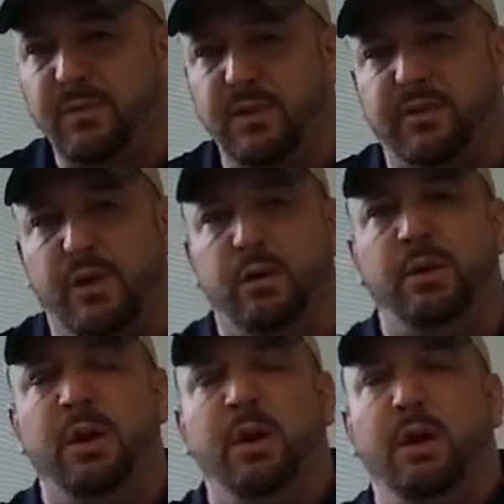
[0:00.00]
So
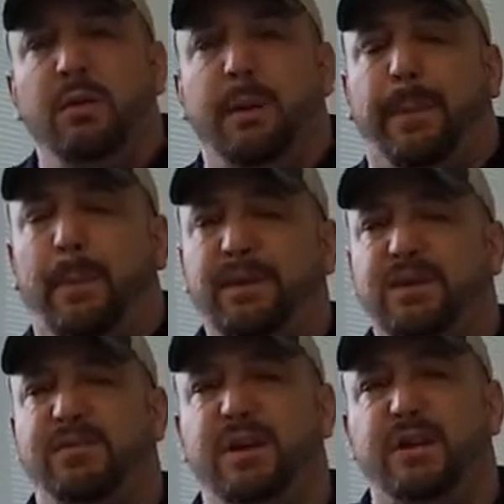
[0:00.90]
the purpose
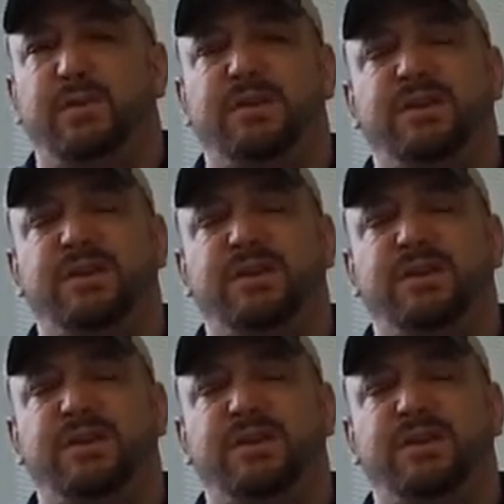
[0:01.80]
of this was